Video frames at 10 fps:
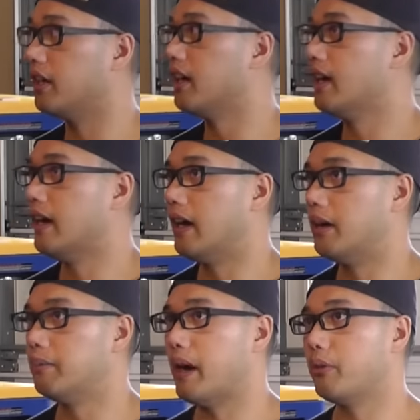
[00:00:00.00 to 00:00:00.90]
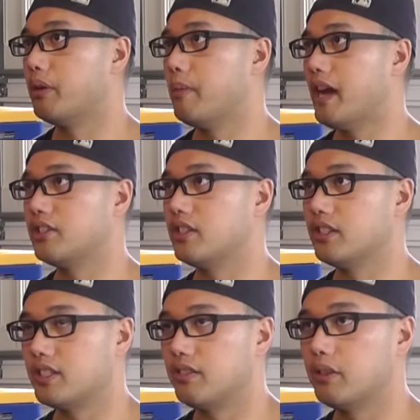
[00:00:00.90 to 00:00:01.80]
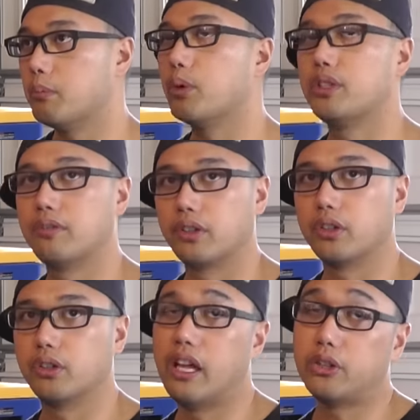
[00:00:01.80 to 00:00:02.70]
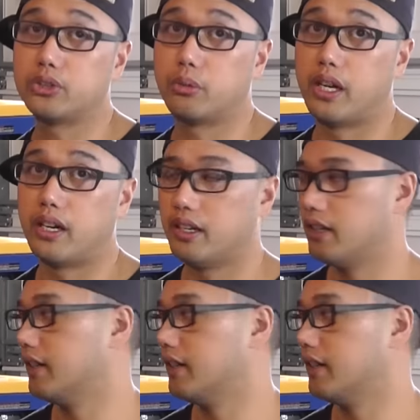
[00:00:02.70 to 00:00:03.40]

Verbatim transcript: Right. I would imagine it's even more difficult elsewhere.